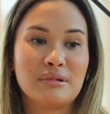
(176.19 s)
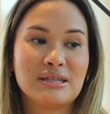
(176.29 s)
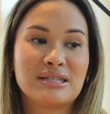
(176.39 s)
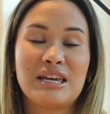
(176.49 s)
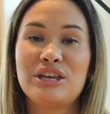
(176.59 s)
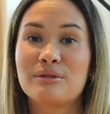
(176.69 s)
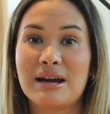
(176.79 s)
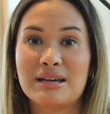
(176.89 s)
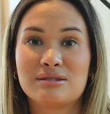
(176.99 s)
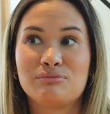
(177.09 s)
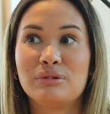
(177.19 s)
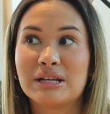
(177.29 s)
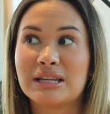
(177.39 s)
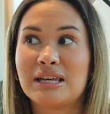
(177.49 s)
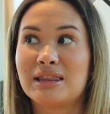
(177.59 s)
seeing you guys
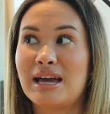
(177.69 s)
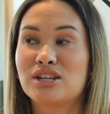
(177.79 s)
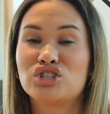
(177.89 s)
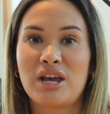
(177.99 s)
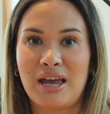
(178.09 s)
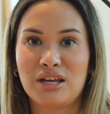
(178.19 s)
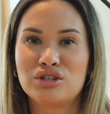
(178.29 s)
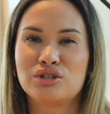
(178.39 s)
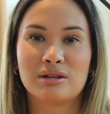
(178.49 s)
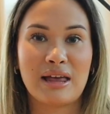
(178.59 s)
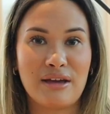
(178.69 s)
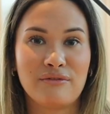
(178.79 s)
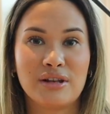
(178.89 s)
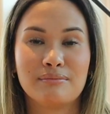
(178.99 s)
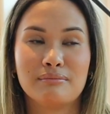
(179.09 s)
really like change your
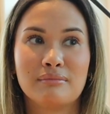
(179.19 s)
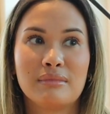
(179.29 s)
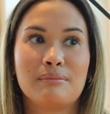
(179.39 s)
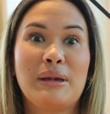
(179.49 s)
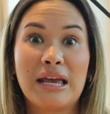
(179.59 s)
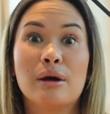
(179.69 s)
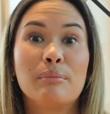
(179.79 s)
life and being a